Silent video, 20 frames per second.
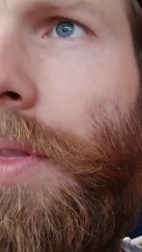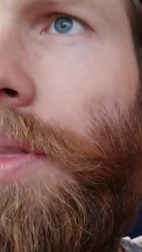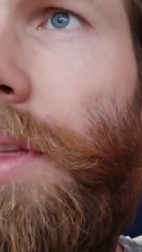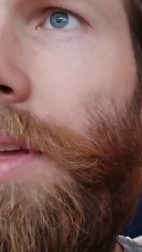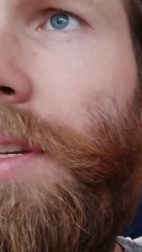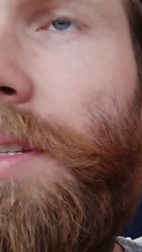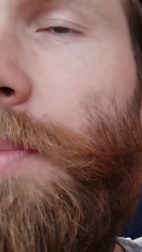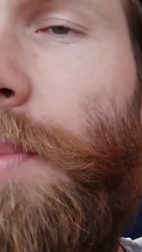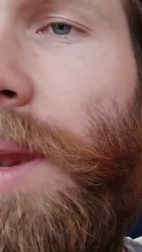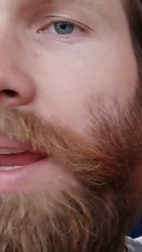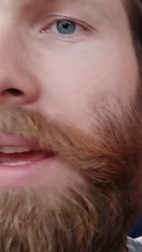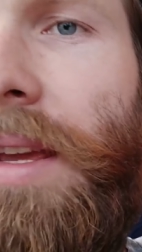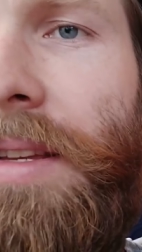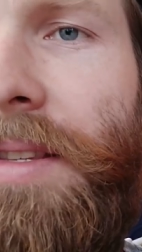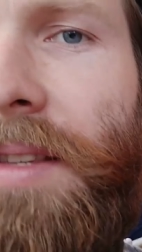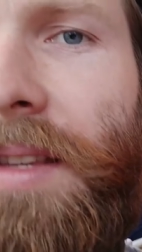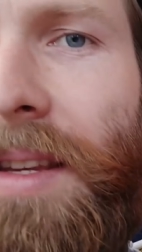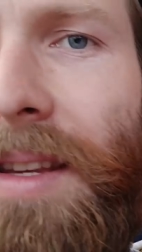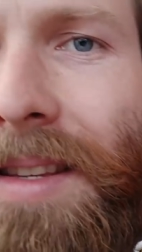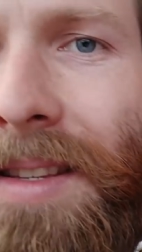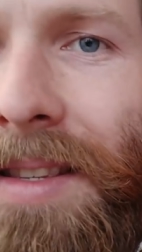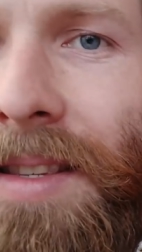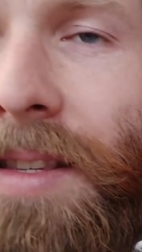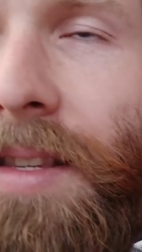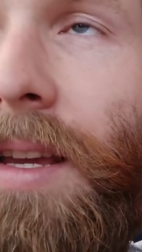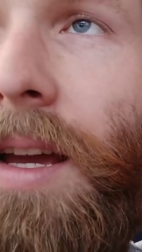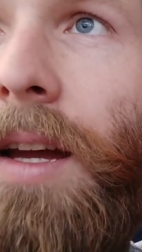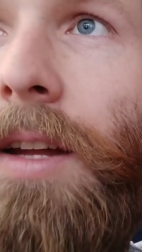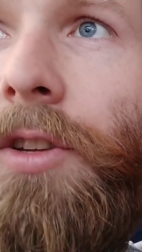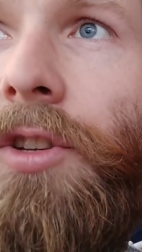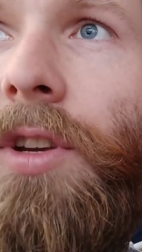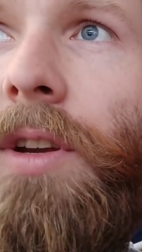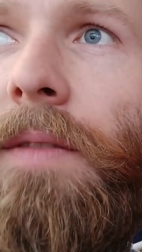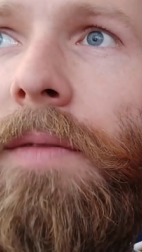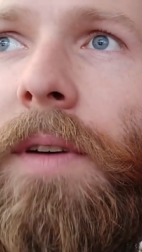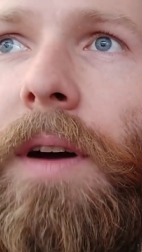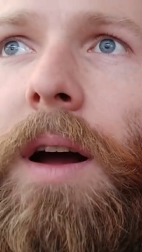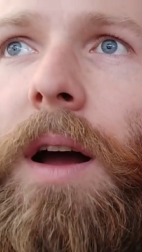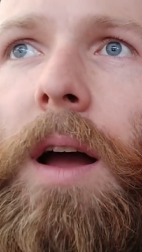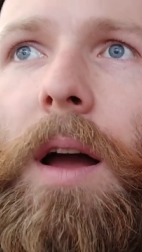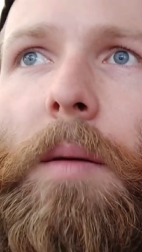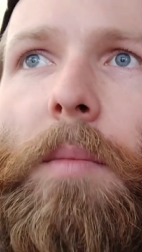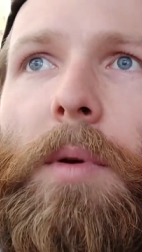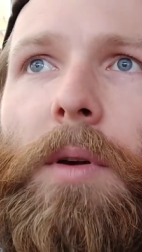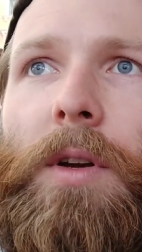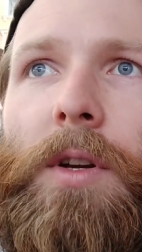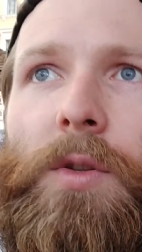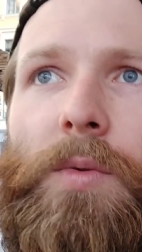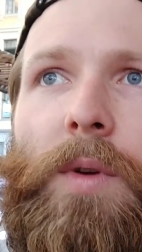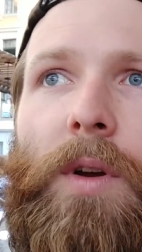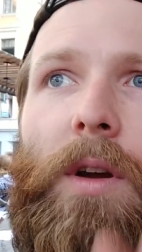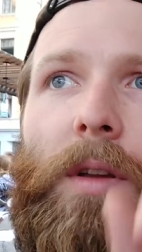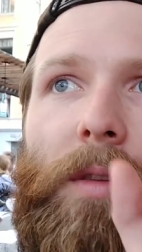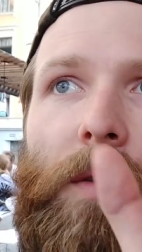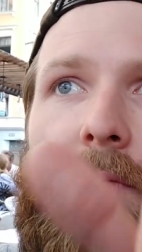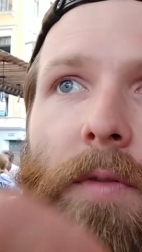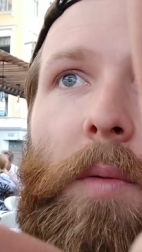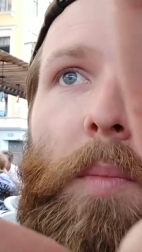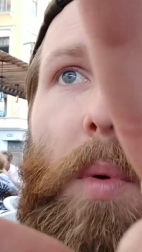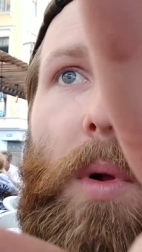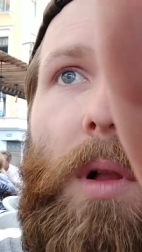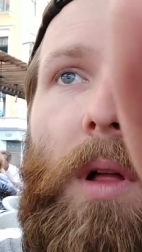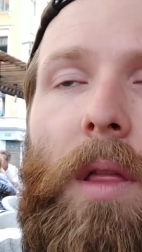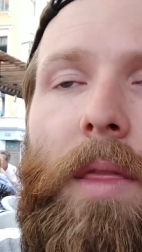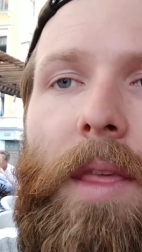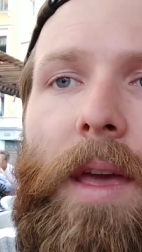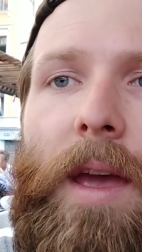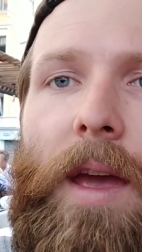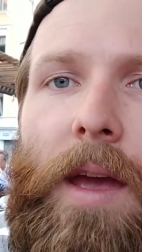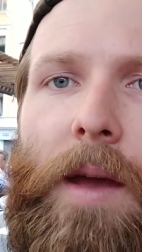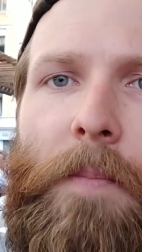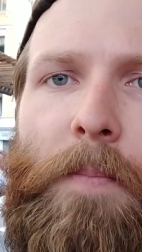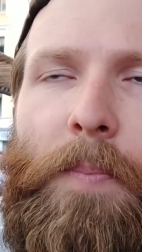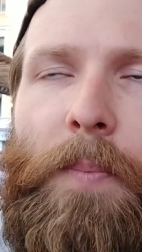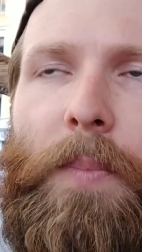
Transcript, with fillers: This place is such a vibe, because we've got the football on there,